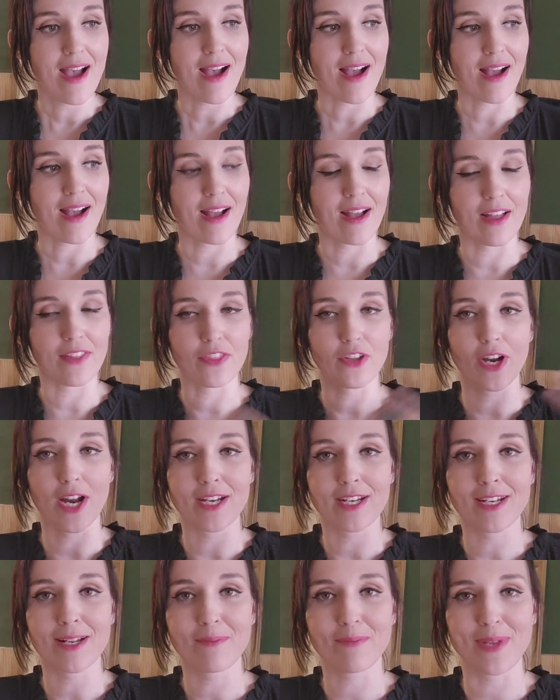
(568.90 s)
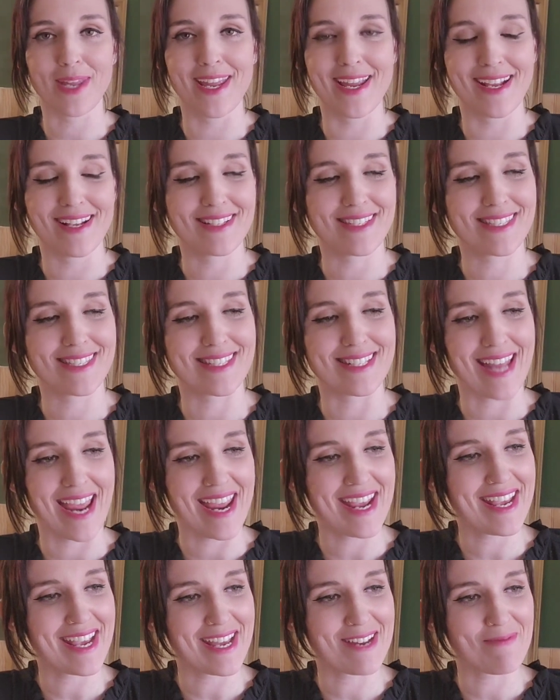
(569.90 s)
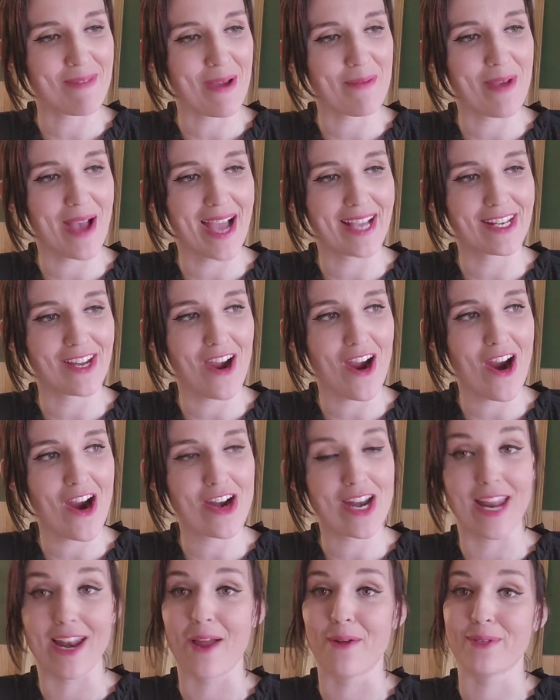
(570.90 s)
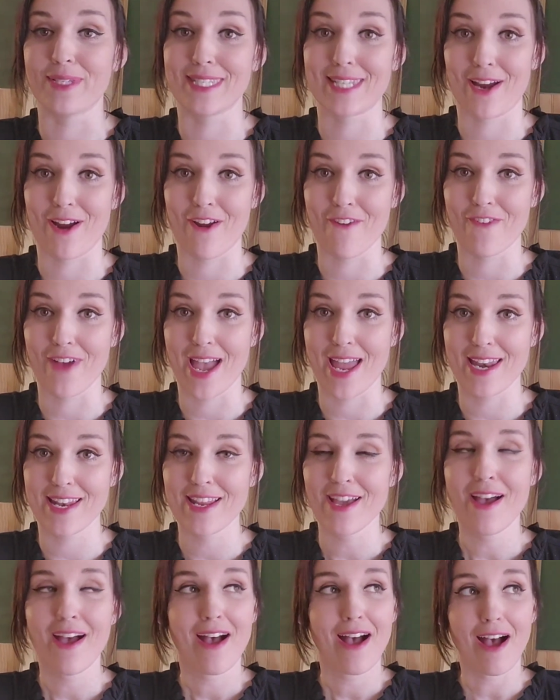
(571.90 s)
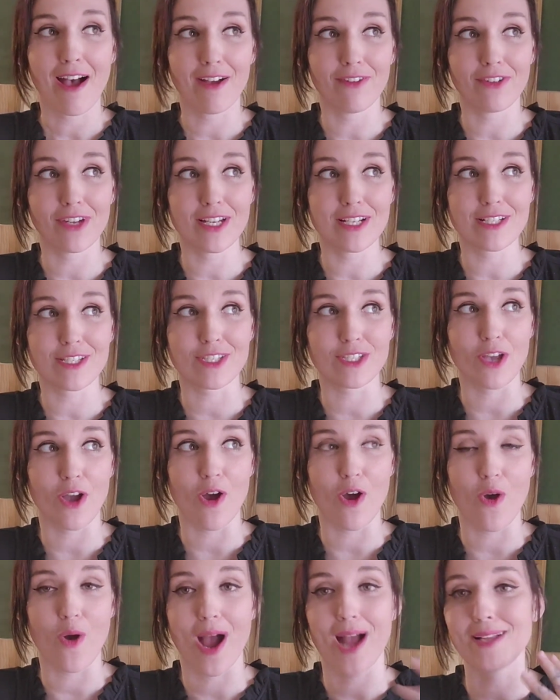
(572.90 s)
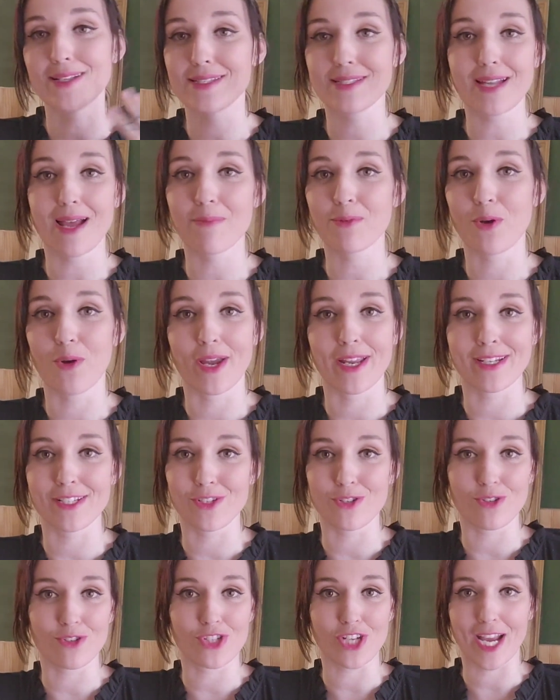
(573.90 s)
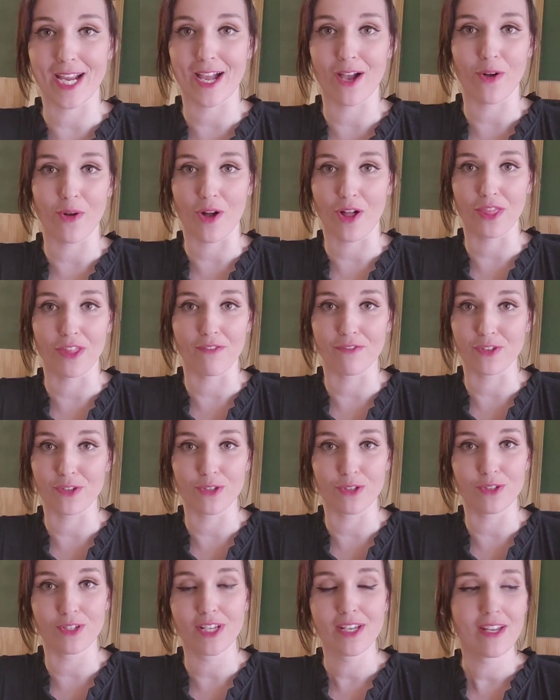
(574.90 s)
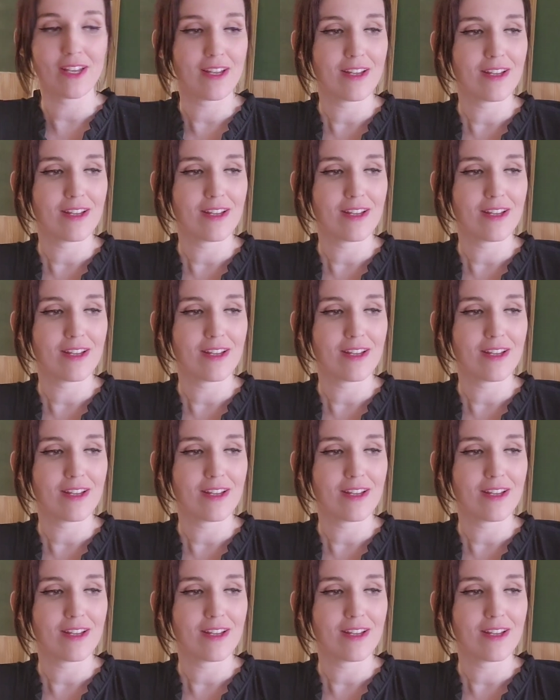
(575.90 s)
there ended up being a snake in my backyard and I was terrified of it. So I stopped going to check out on the food.